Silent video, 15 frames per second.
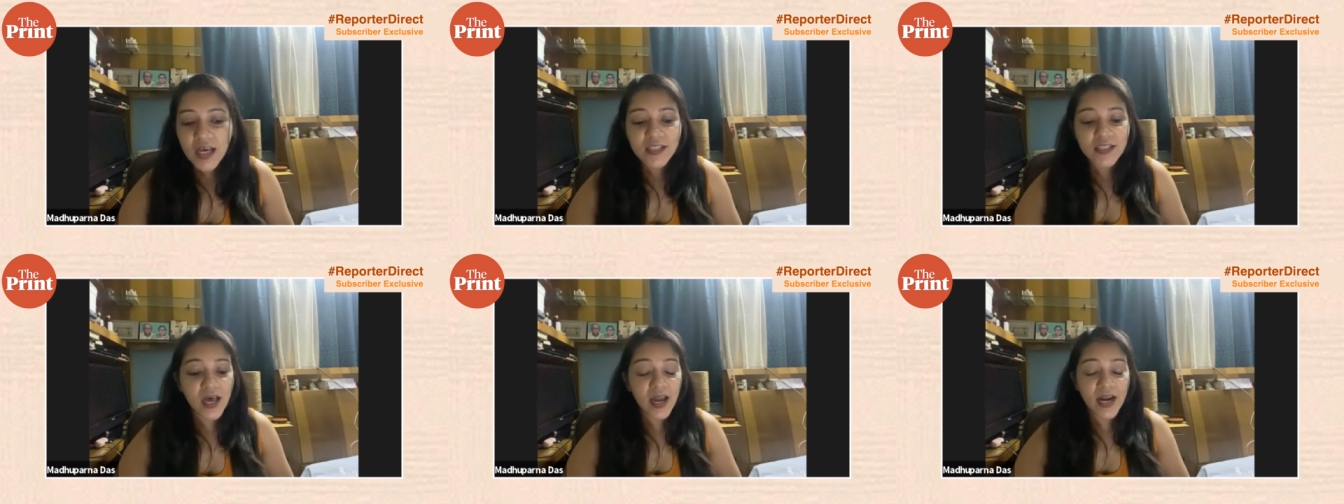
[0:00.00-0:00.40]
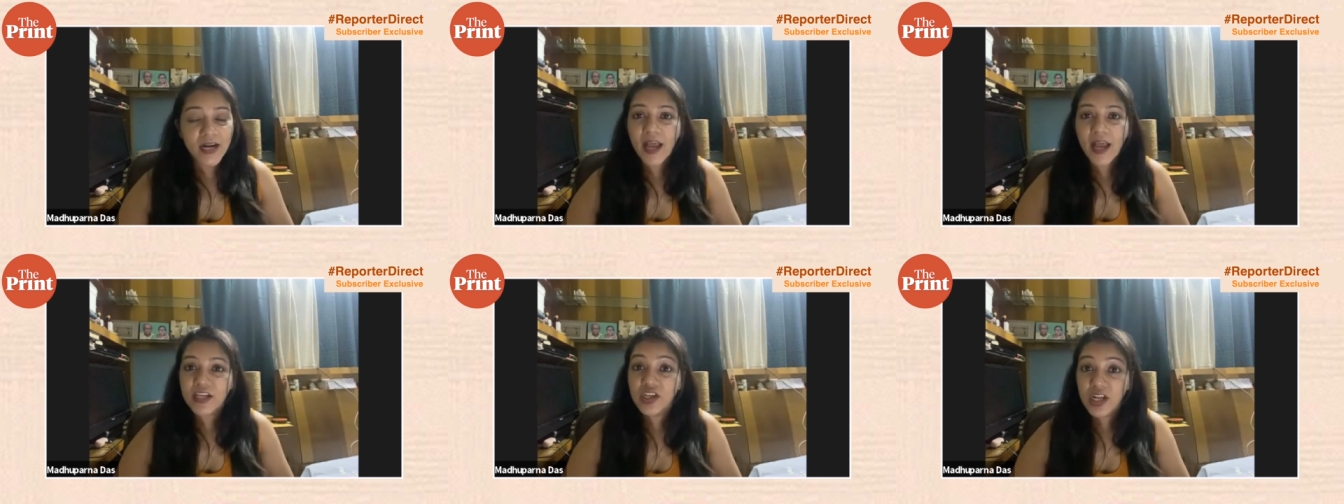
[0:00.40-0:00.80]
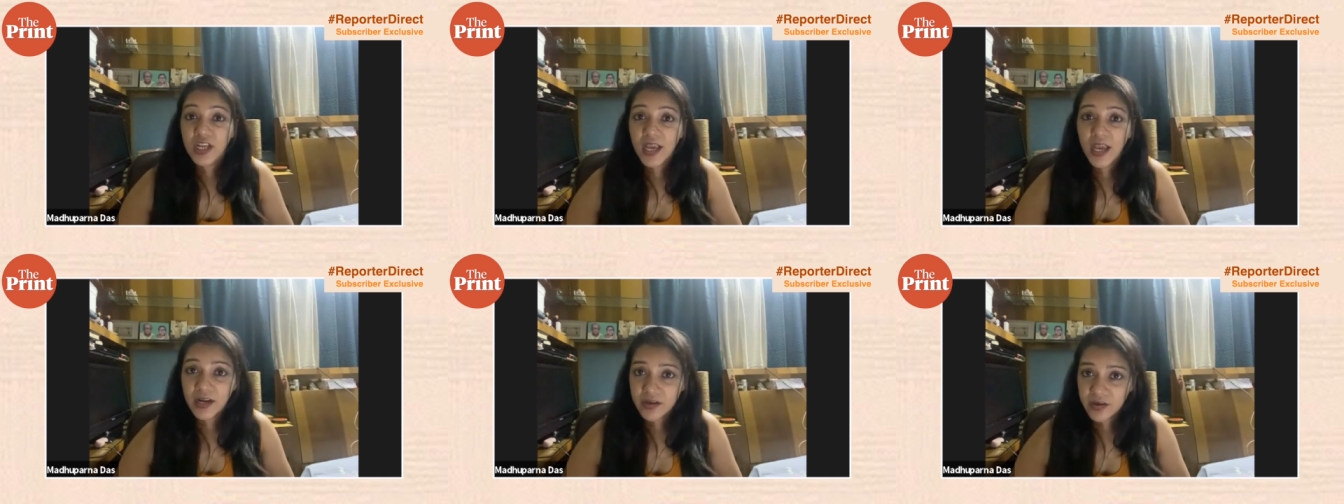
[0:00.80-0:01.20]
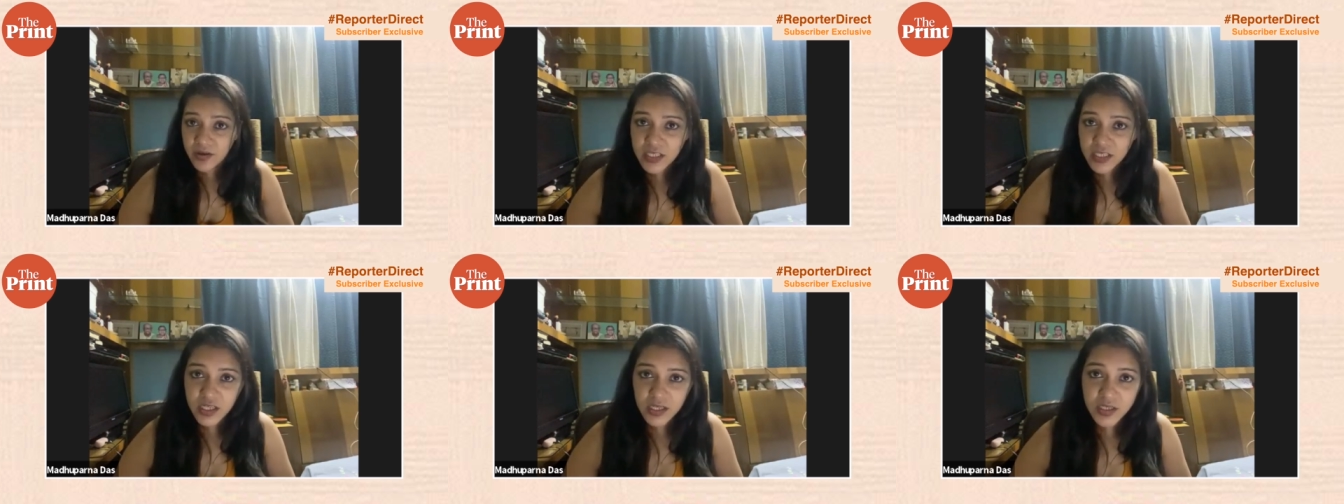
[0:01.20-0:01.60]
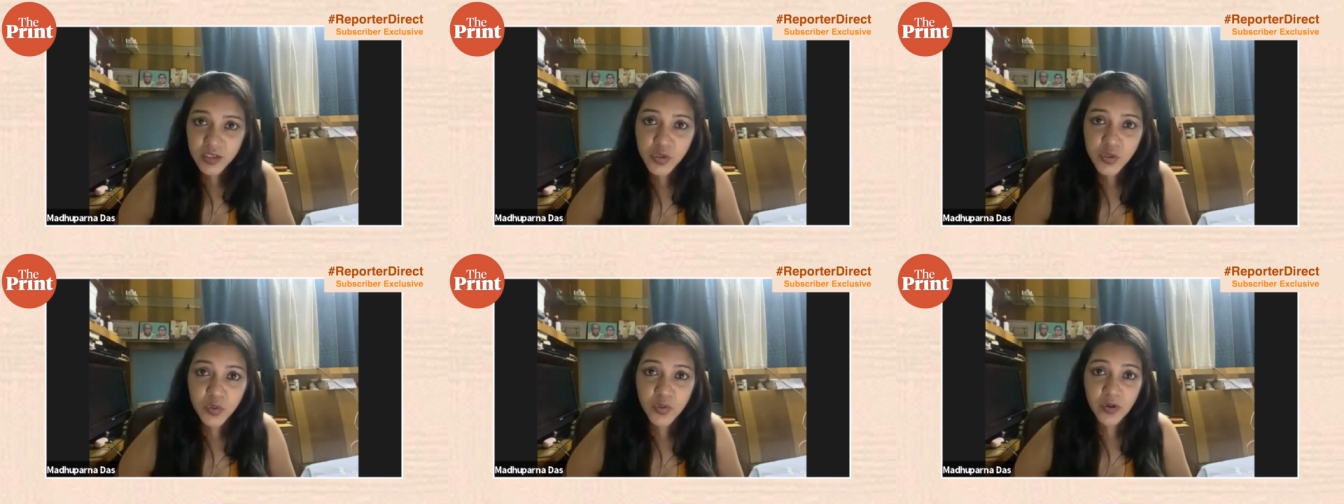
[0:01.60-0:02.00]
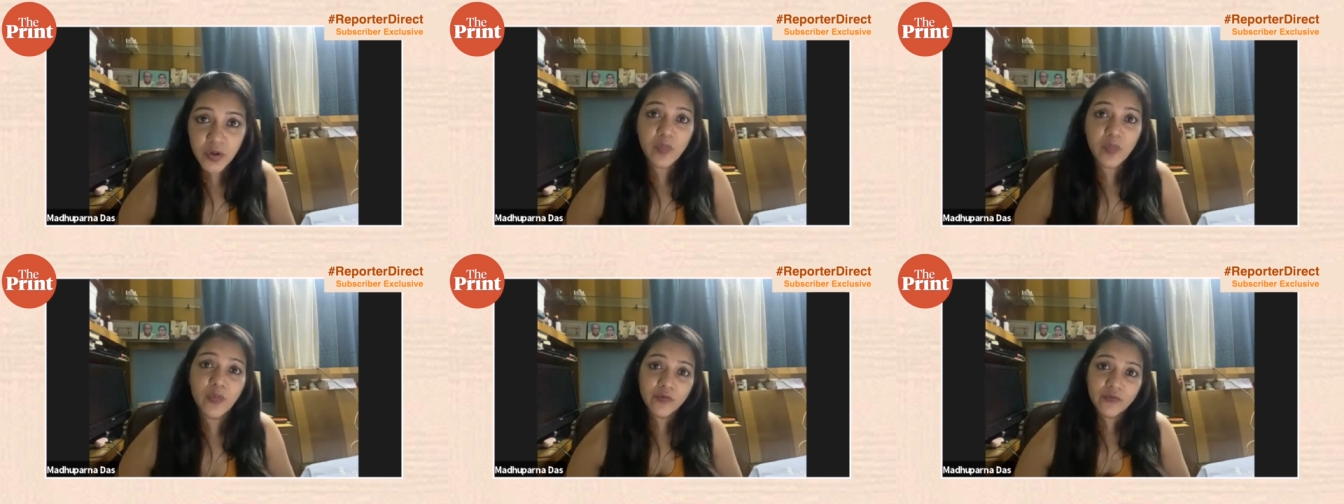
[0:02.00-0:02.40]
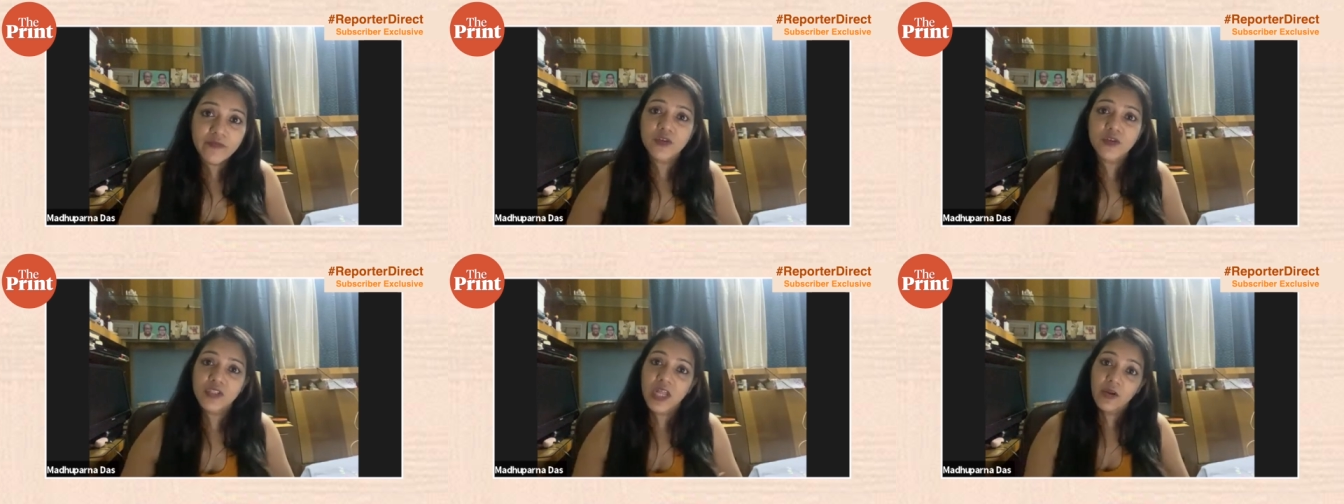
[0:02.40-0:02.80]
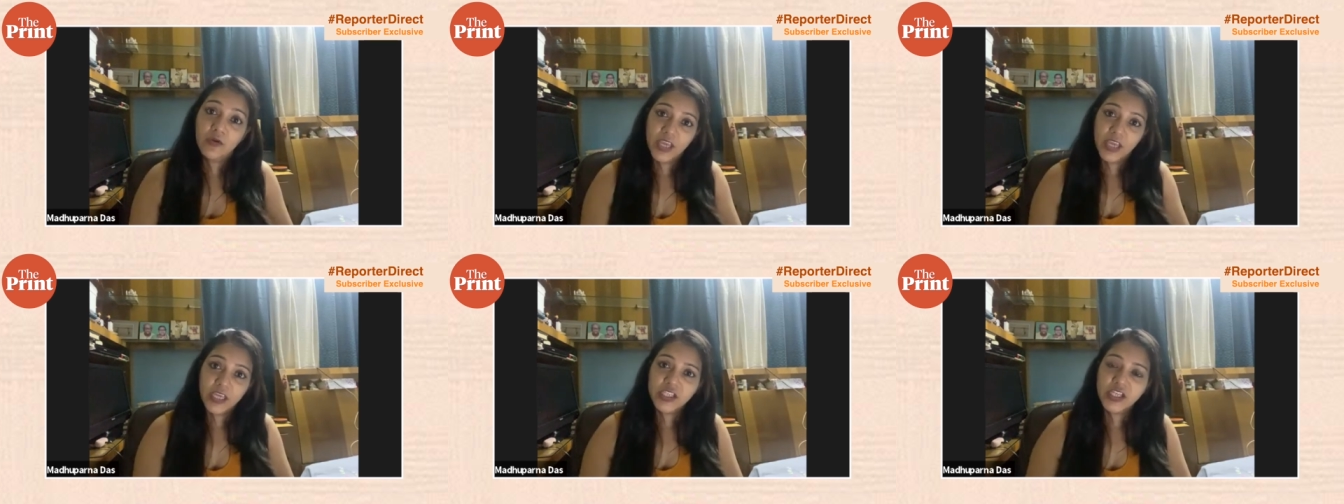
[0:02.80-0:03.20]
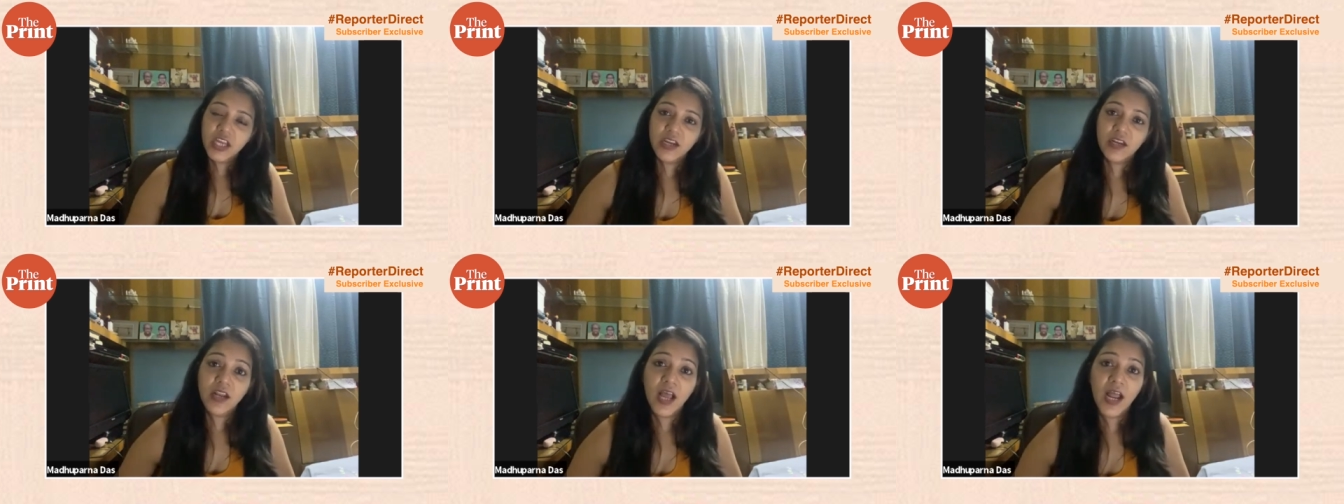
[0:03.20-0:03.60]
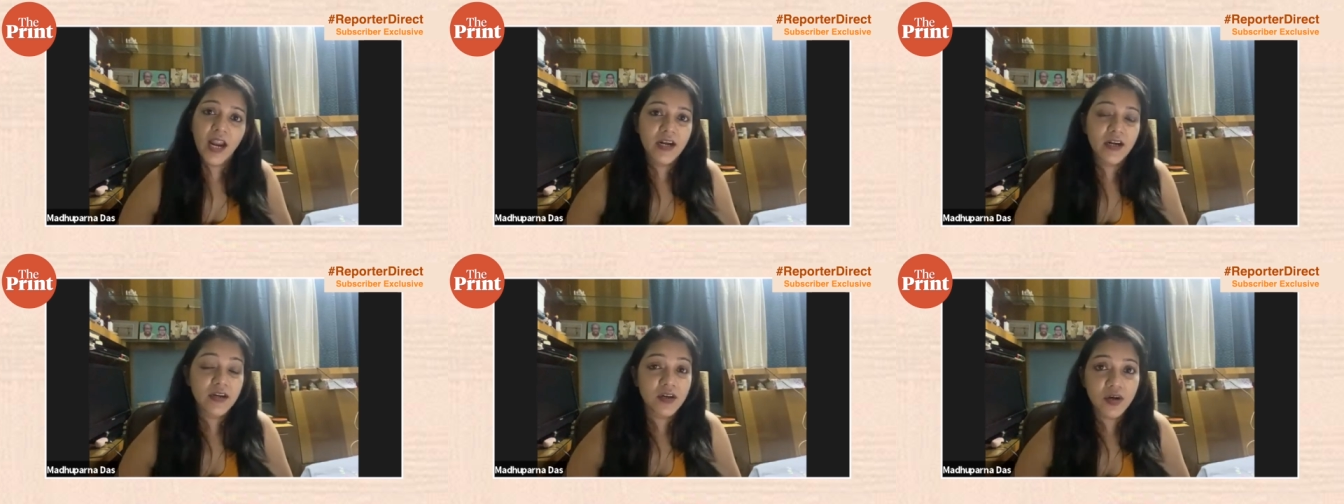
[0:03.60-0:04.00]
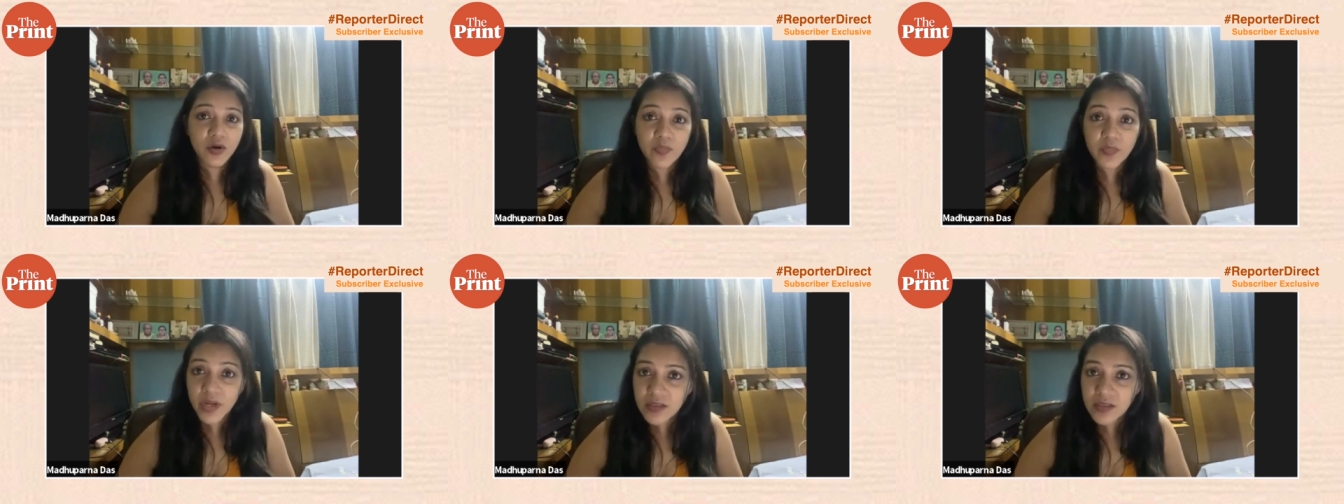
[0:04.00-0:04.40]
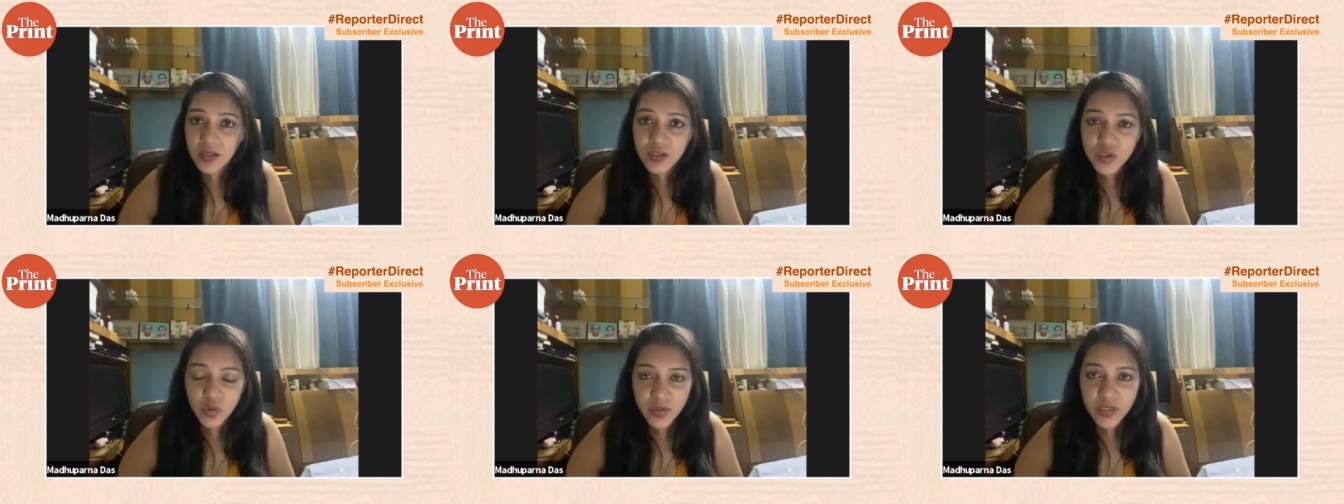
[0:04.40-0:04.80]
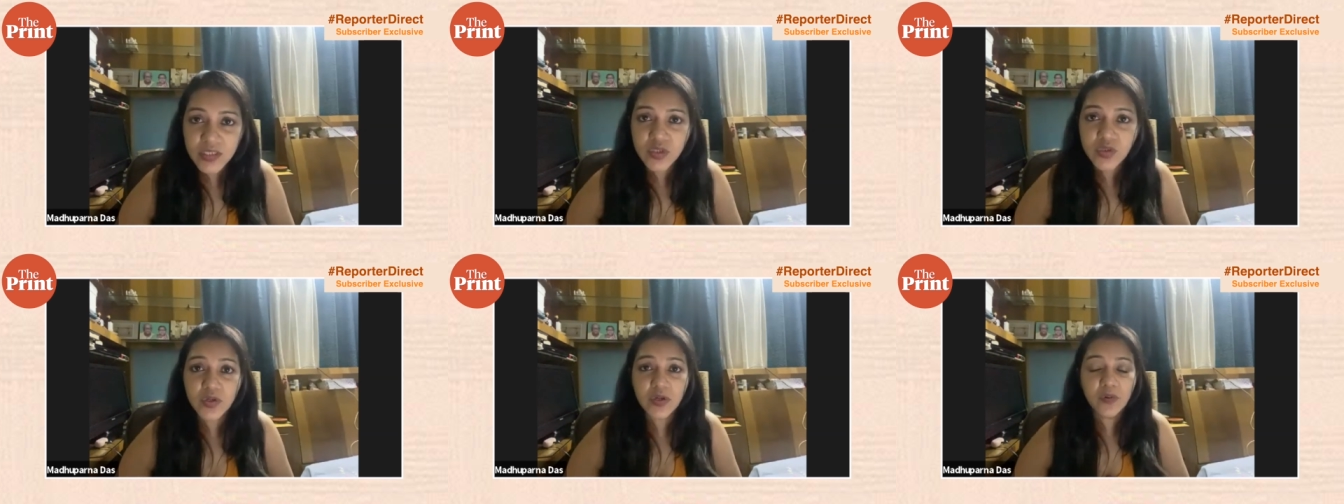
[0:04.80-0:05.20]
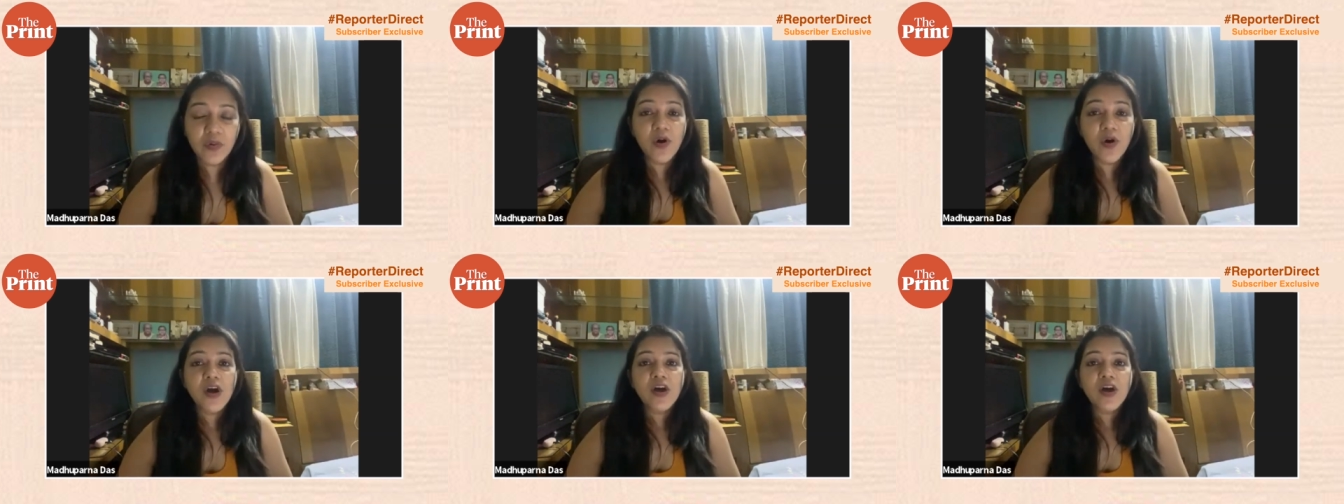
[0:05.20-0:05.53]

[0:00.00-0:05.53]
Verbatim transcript: that actually encourage us to you know move to the location and uh, bring the stories to you